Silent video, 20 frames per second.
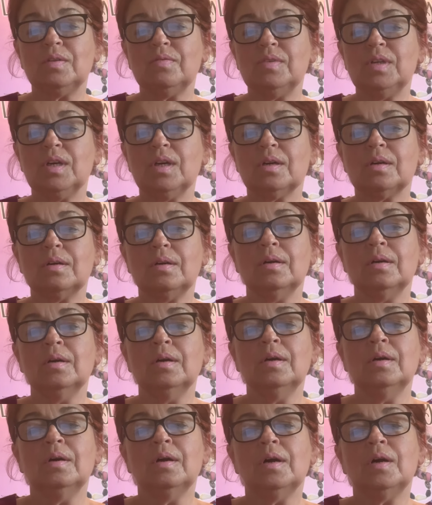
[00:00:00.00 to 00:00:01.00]
vehicle
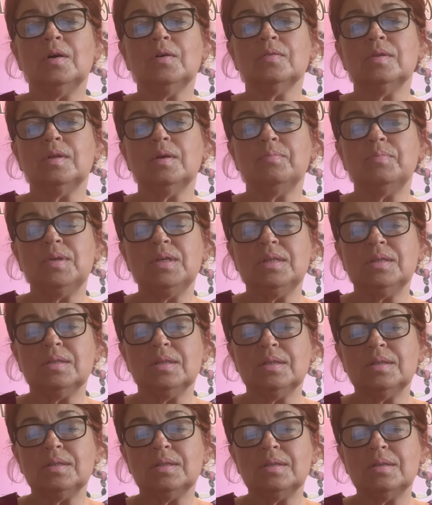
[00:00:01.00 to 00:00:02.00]
on the
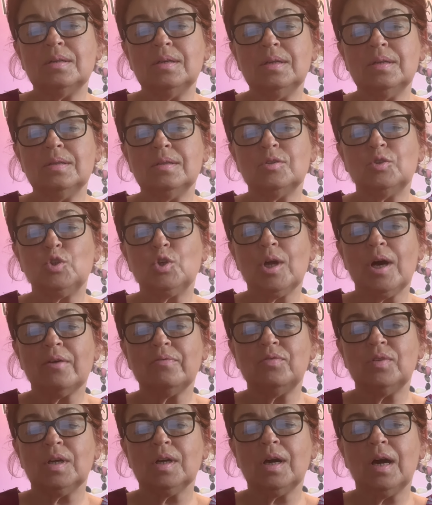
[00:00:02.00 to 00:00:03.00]
busy street,
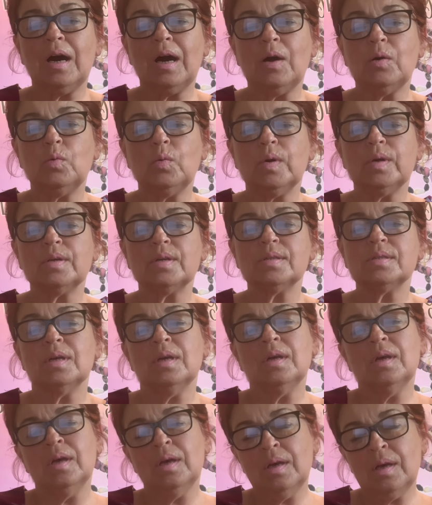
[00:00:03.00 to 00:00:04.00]
traffic hours,
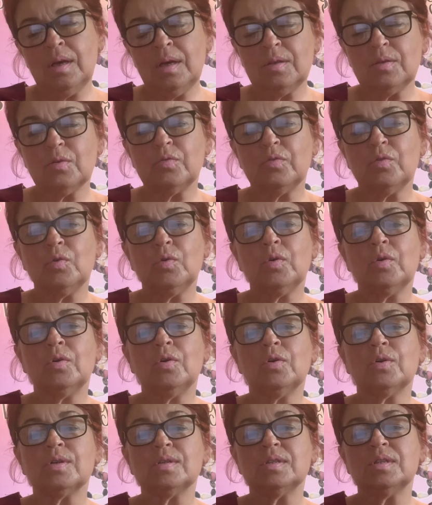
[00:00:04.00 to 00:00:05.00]
and of
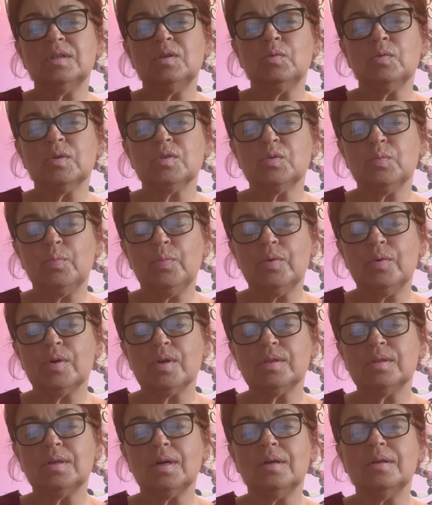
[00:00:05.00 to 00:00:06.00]
course he was
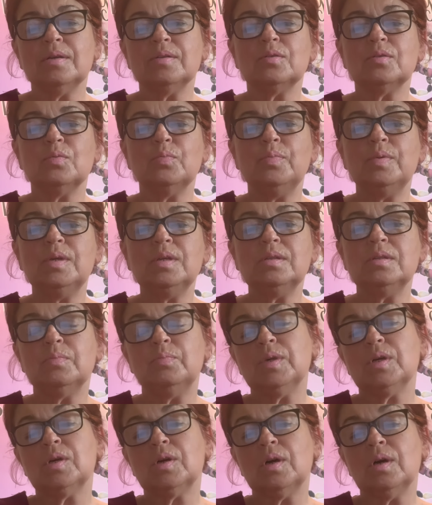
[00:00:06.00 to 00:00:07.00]
bored a little bit
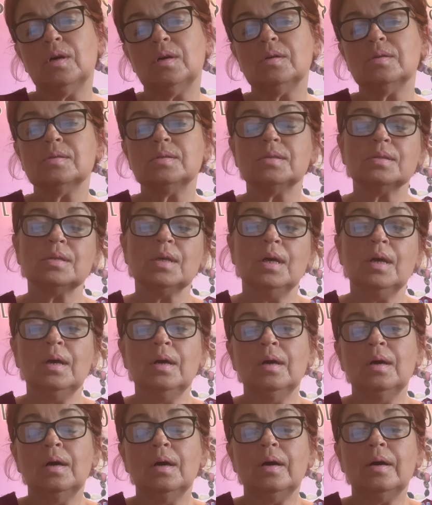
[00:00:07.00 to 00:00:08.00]
because
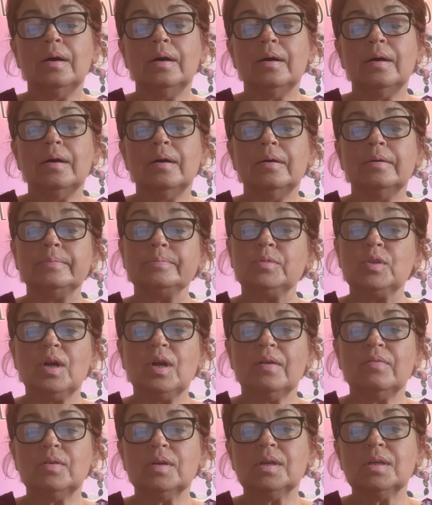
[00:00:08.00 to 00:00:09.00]
um,
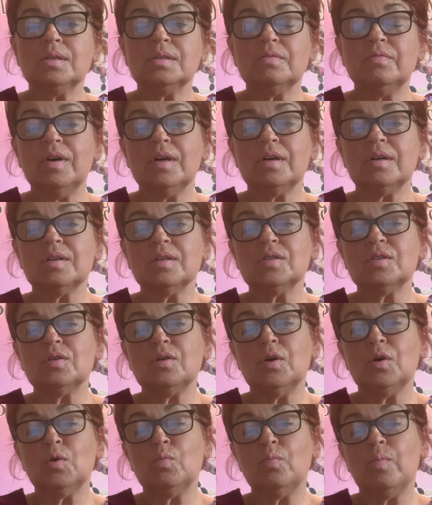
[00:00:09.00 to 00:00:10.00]
traffic is very
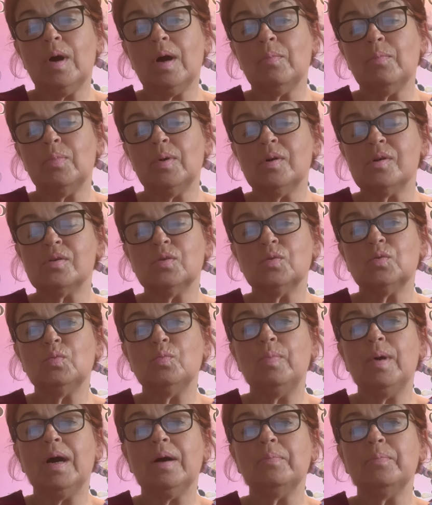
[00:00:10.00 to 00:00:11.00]
slow bumper to
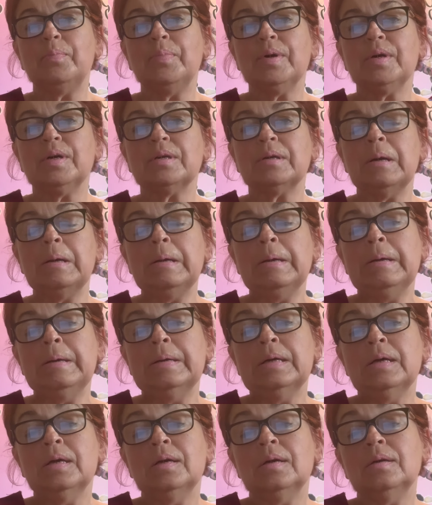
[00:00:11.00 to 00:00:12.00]
bumper
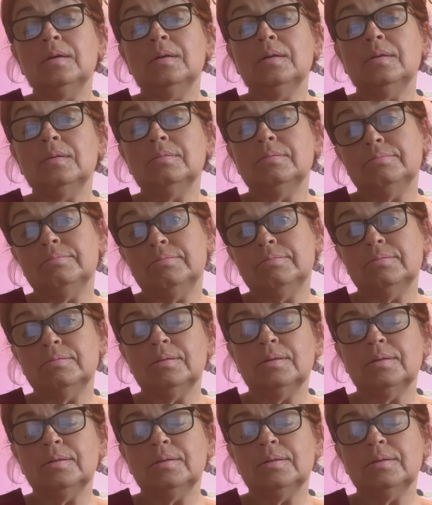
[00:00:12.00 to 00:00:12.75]
if